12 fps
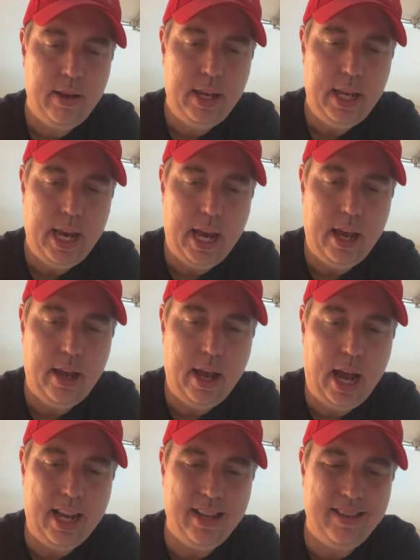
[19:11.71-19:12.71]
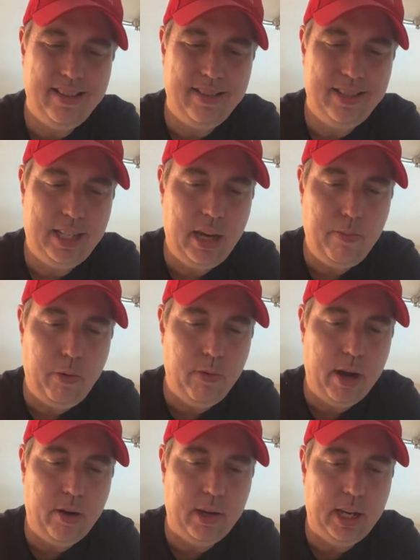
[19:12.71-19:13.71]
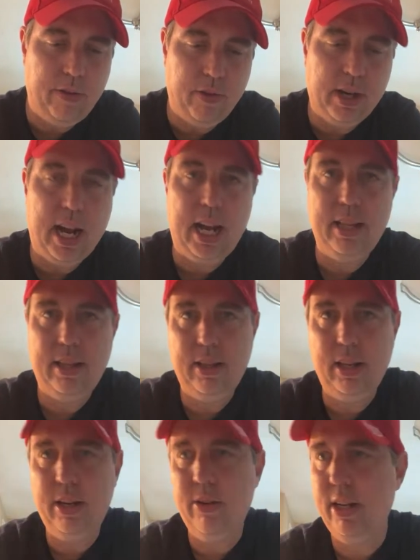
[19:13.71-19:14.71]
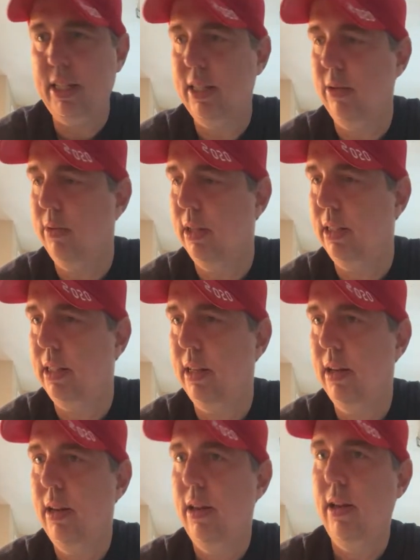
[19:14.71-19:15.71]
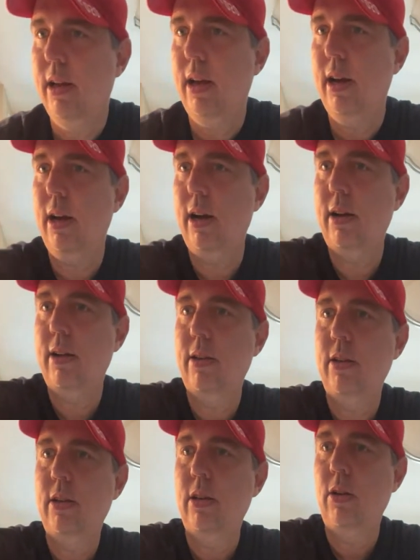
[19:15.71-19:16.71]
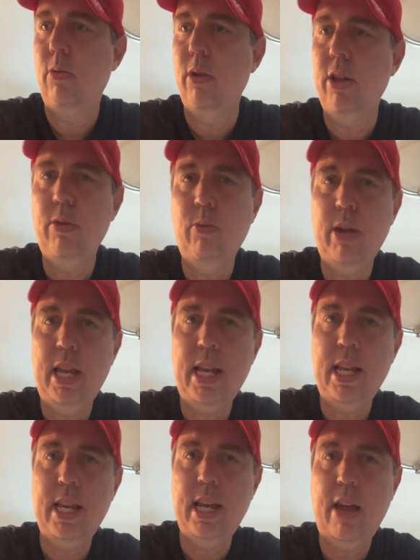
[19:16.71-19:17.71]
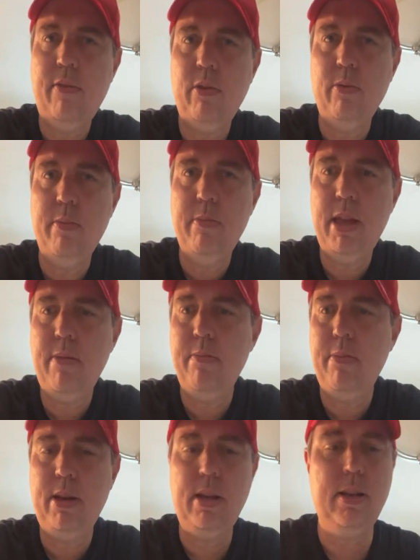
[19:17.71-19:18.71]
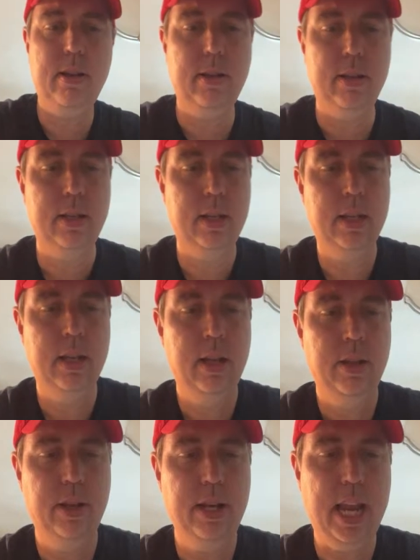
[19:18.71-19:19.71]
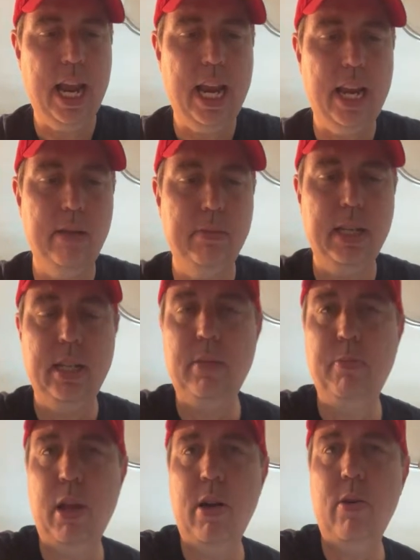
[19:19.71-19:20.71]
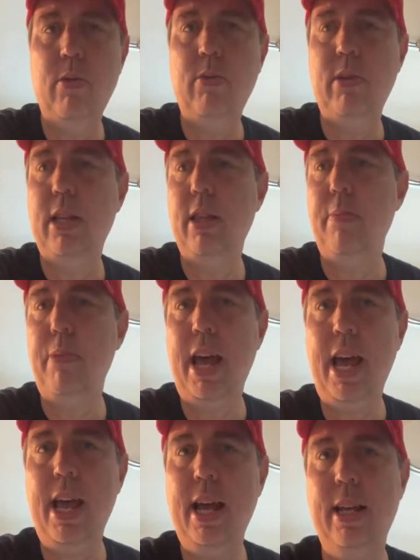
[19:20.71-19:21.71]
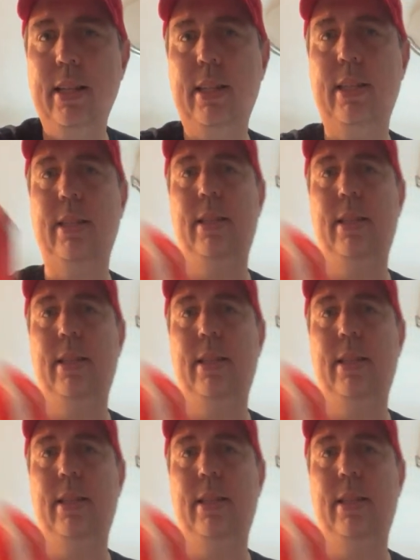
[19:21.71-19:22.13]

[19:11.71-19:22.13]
Yeah, I temporarily forgot the lyrics. It was, "Will the wind ever remember the names it has blown in the past?"